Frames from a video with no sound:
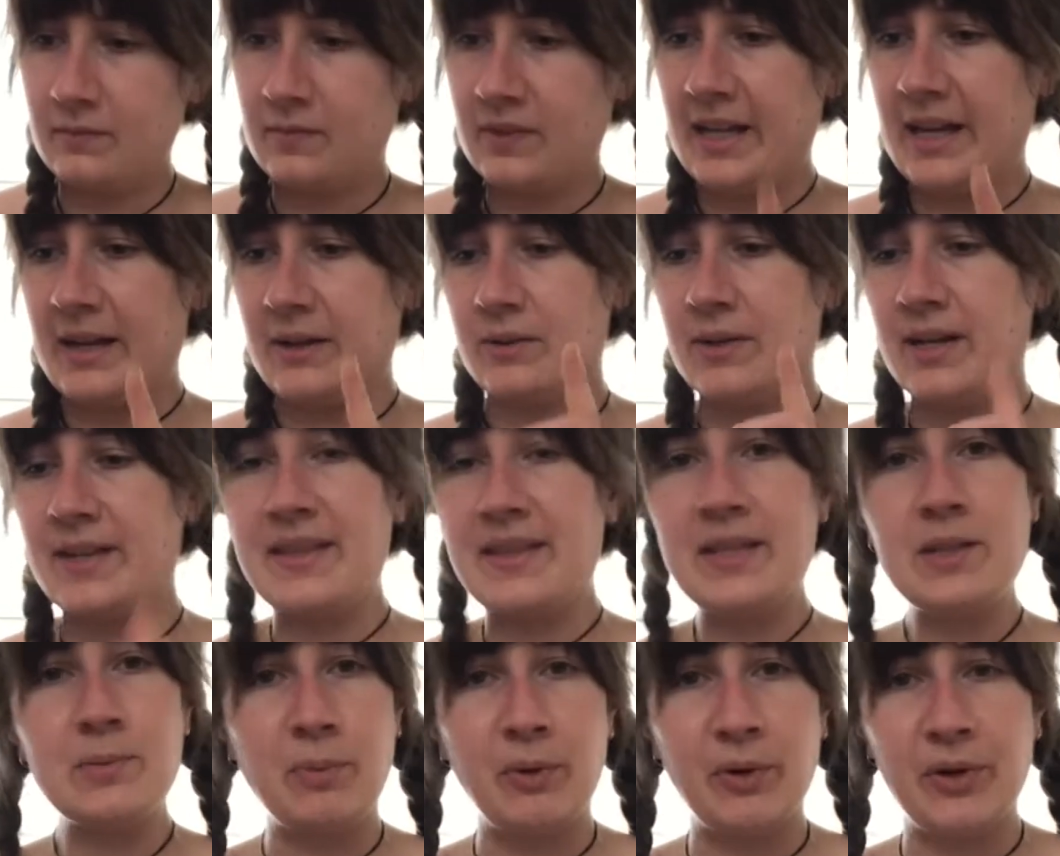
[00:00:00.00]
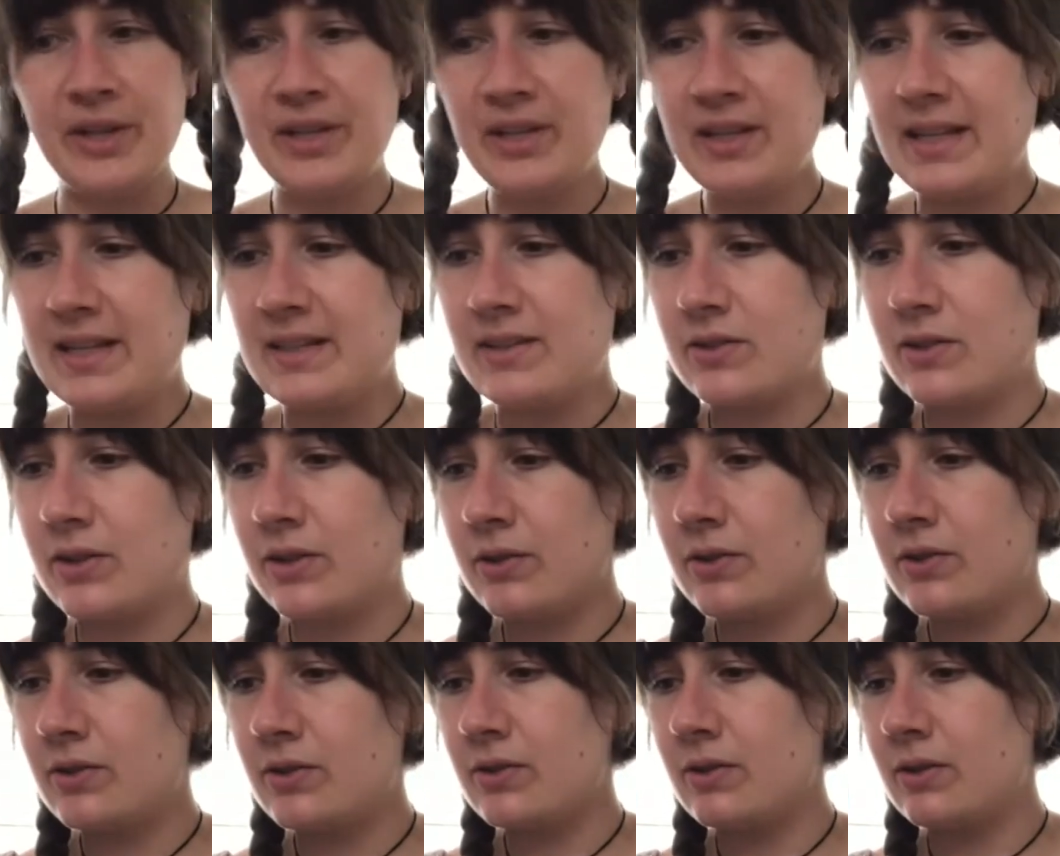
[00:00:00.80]
Now at this point it's a
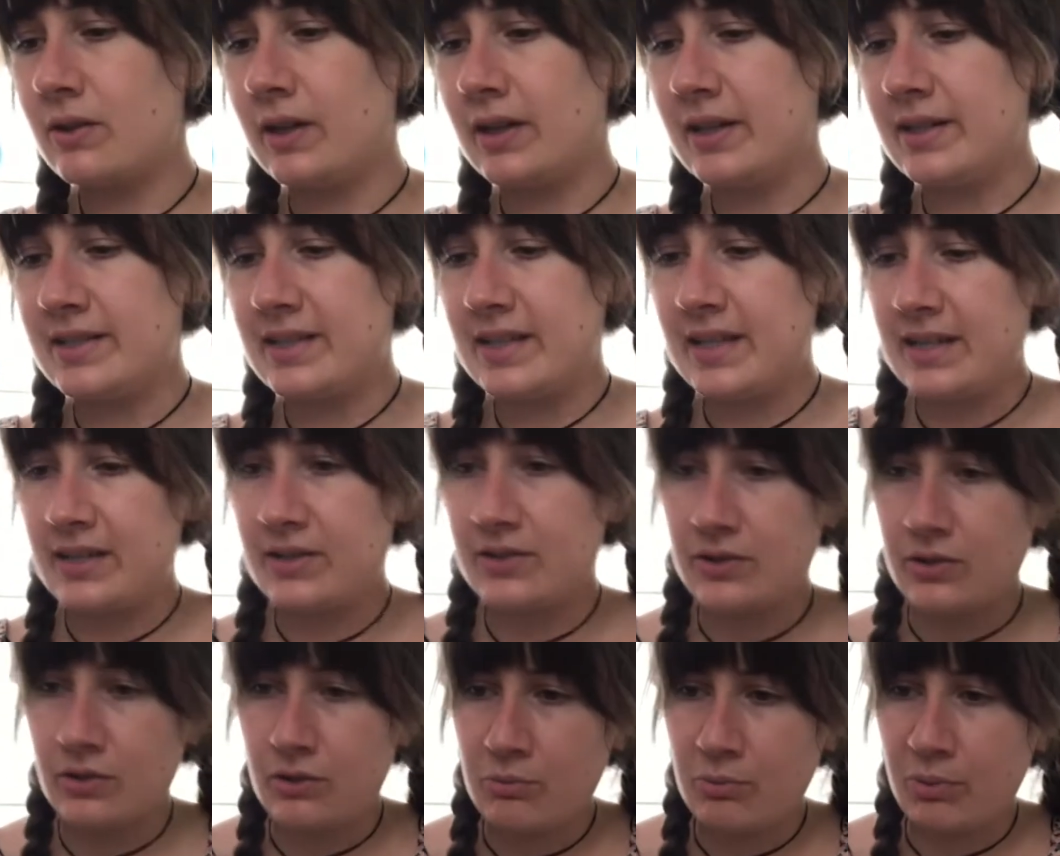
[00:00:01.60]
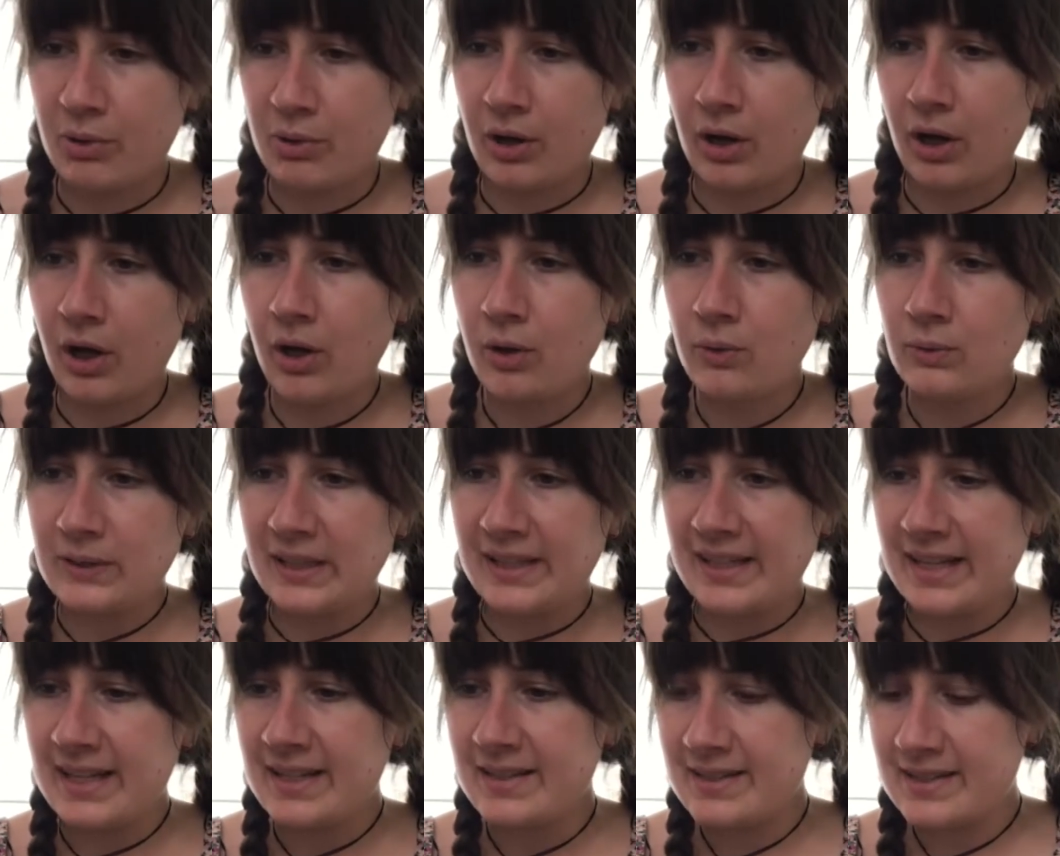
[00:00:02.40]
good idea to put a hole
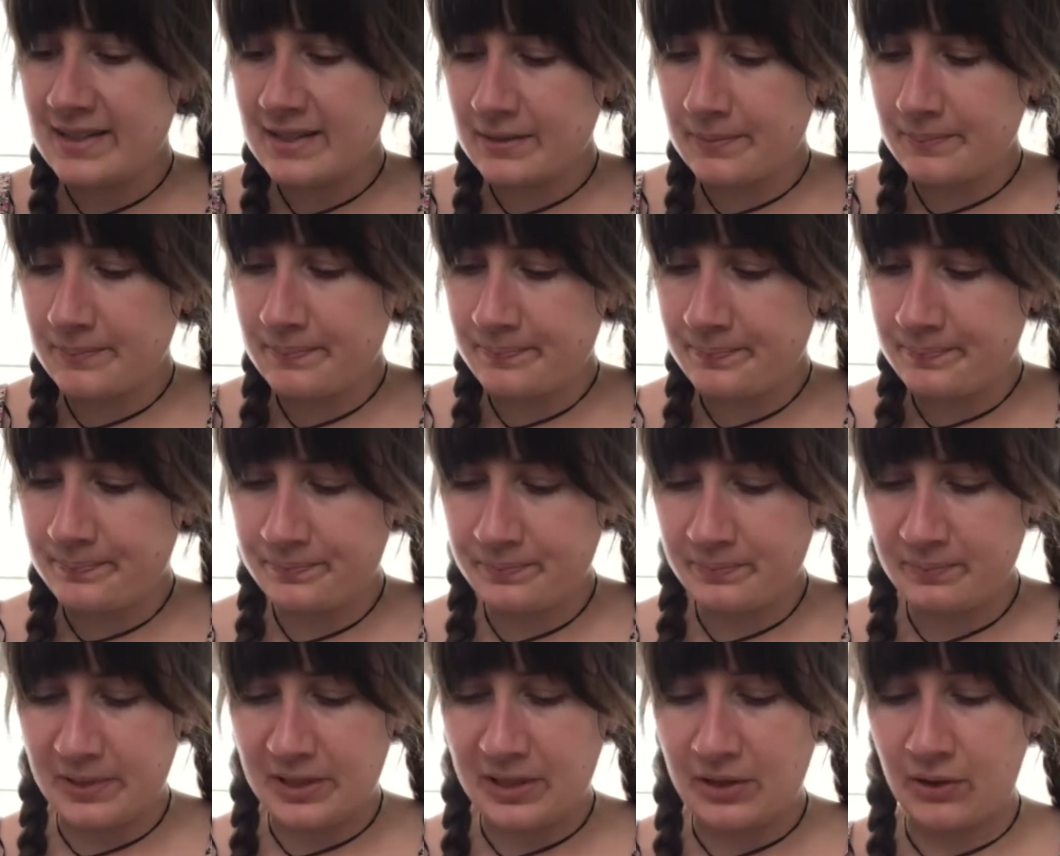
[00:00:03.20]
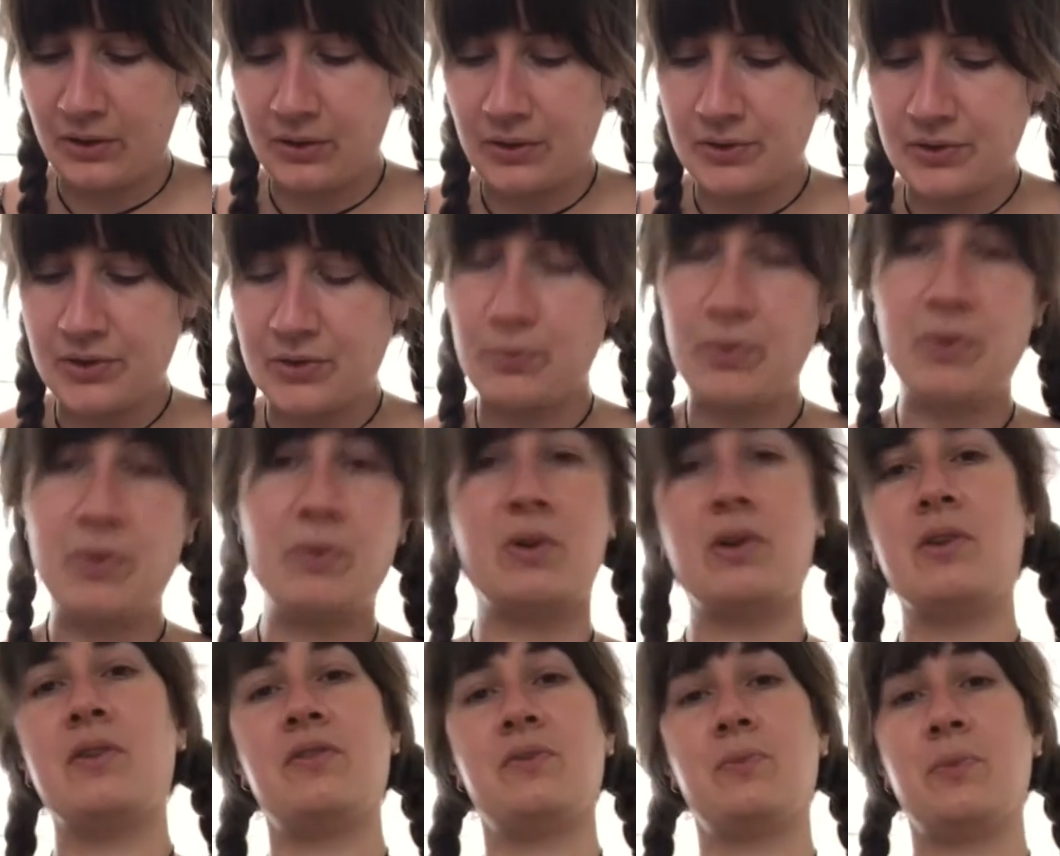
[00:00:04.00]
in it, because we're
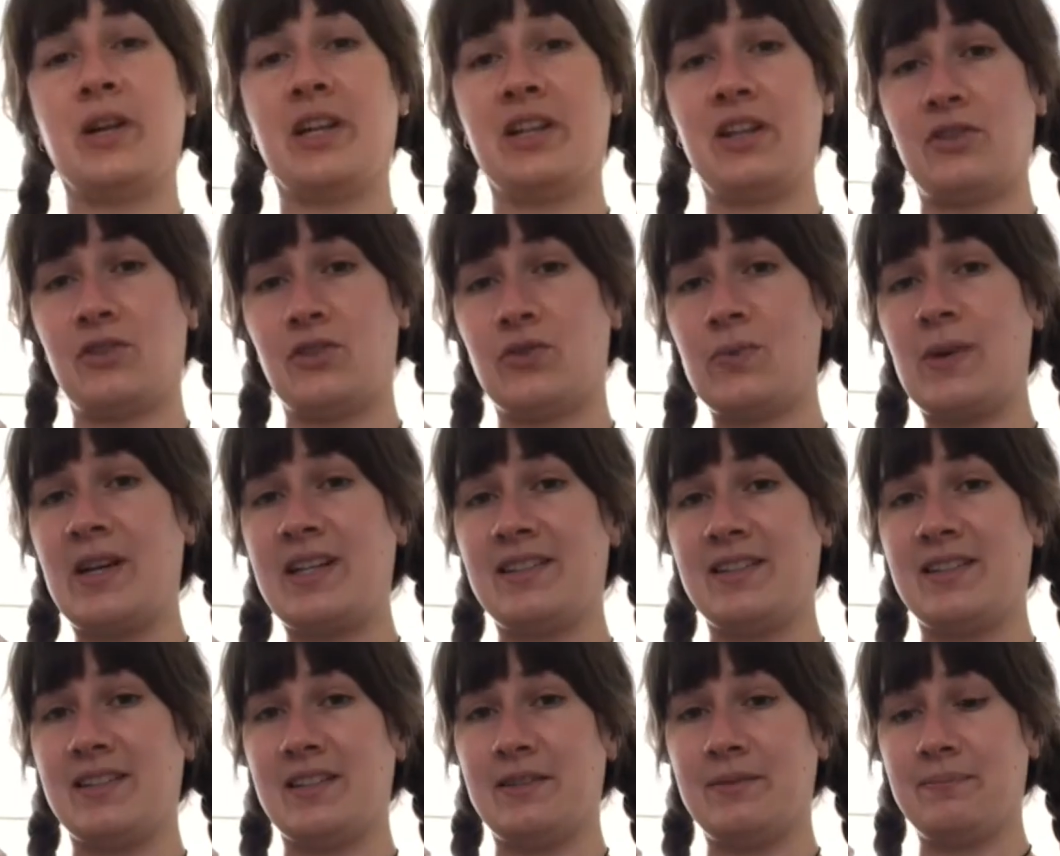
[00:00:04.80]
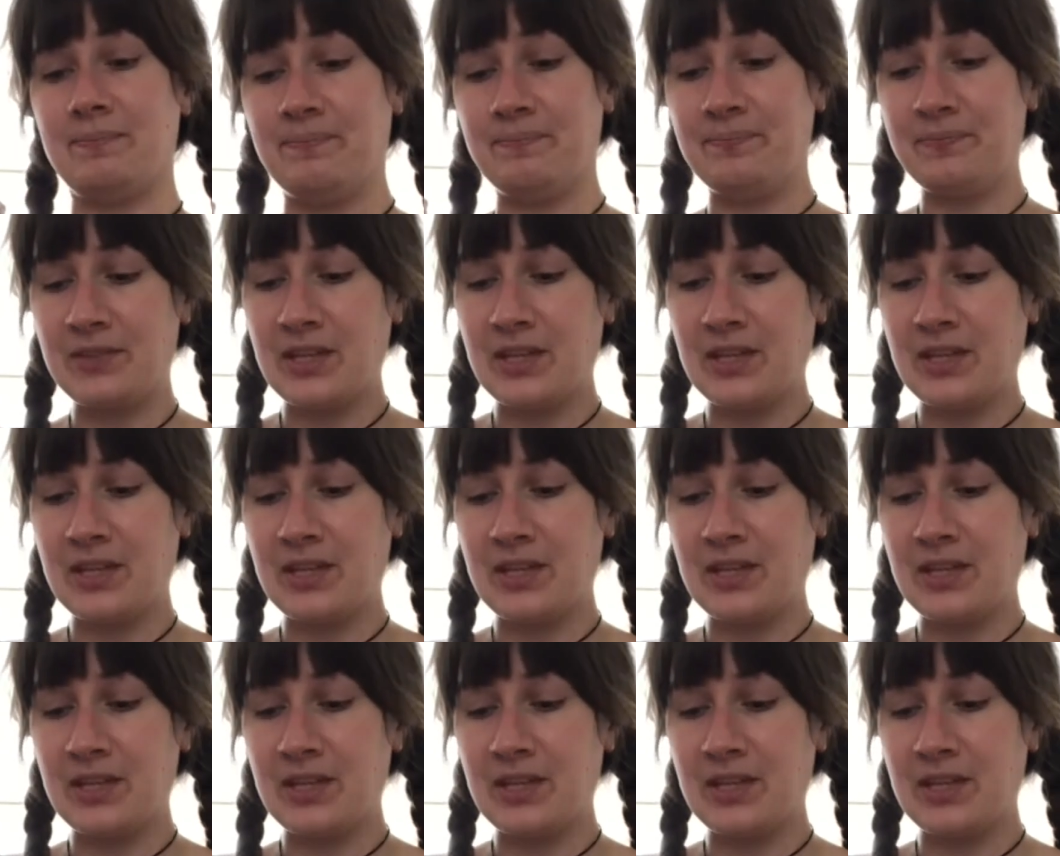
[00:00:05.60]
going to thread them